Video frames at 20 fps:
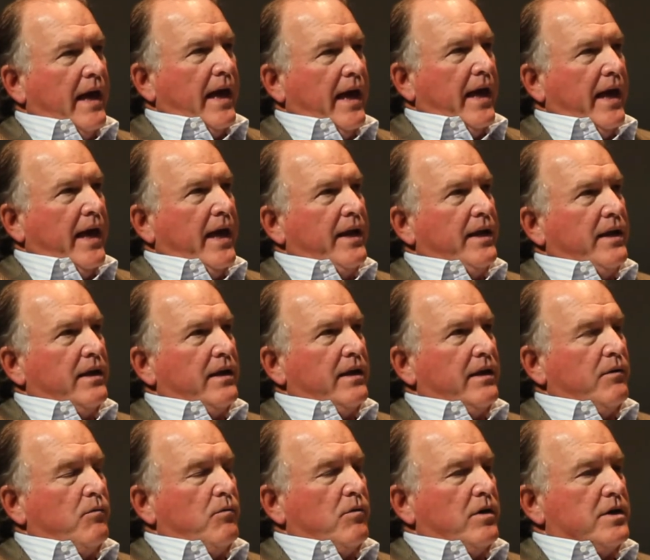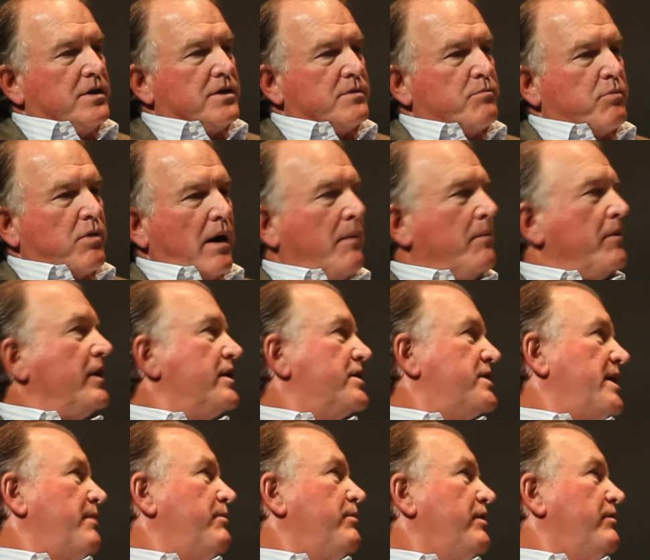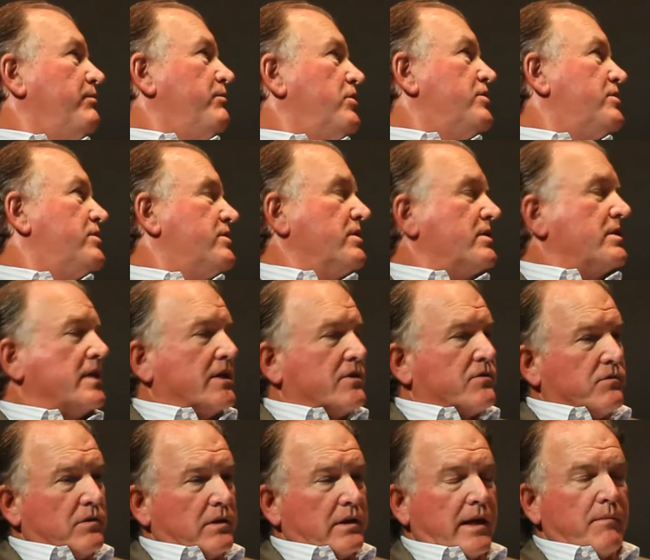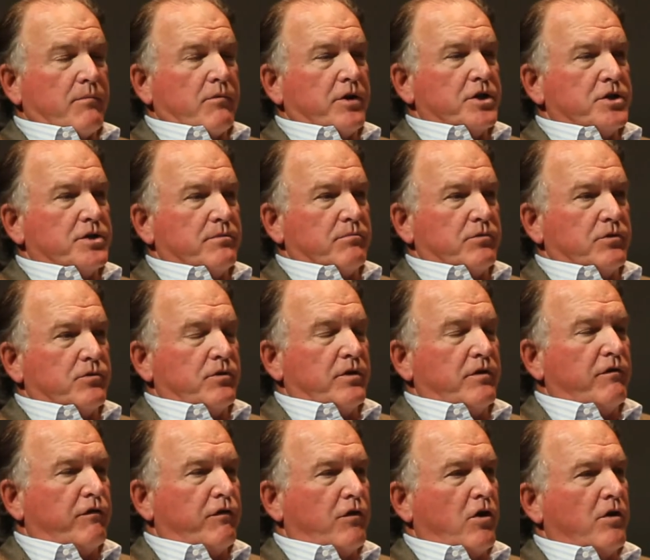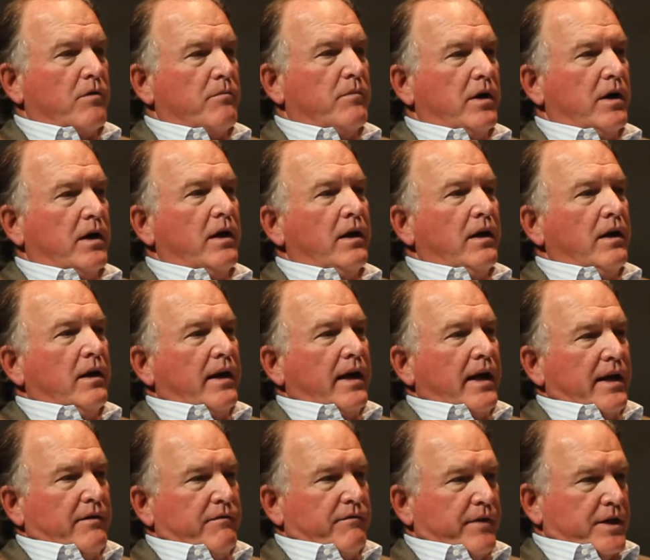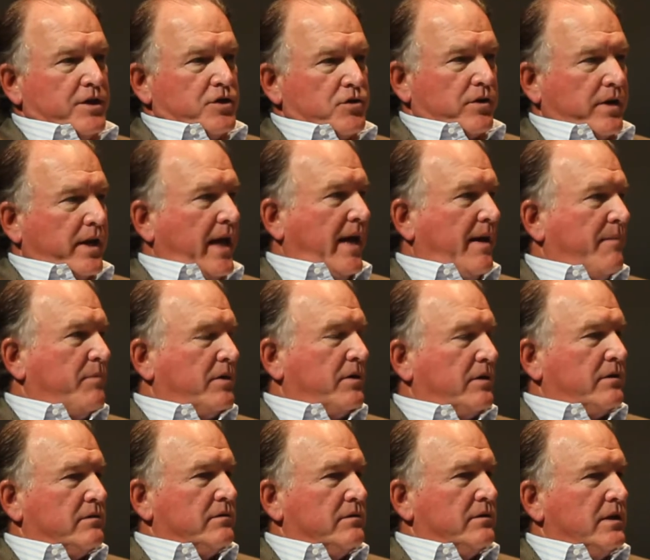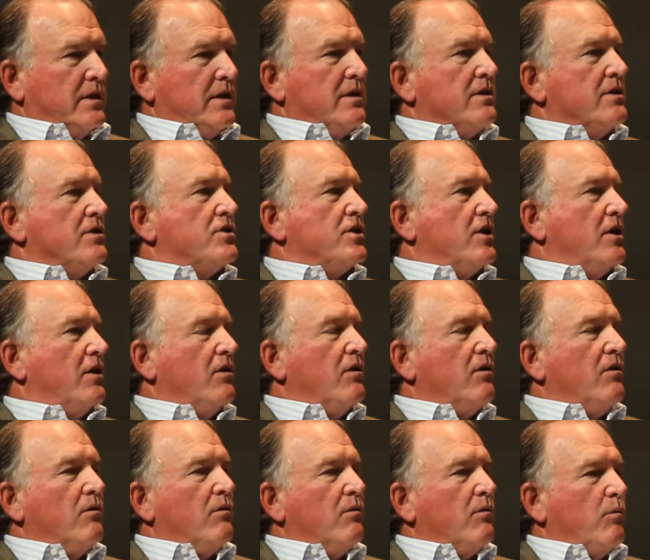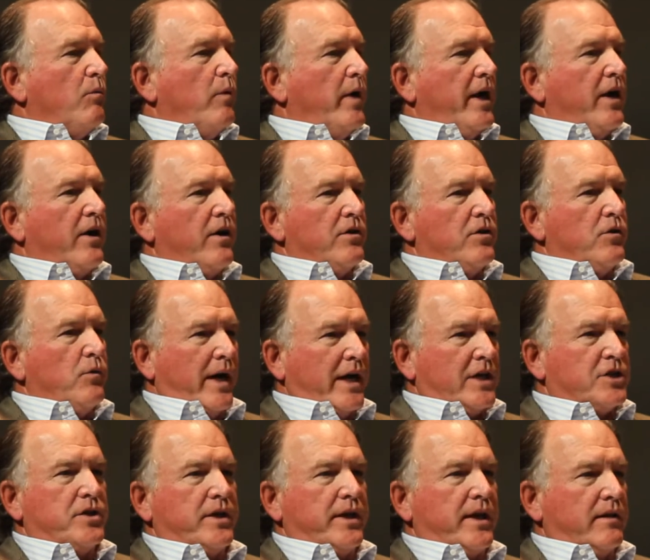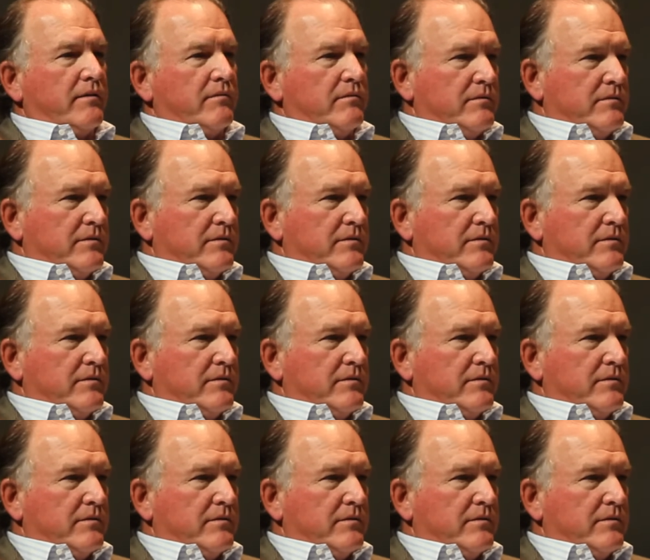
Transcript: And it was probably an example of the most successful collaboration between pharma and venture capital. So where you actually get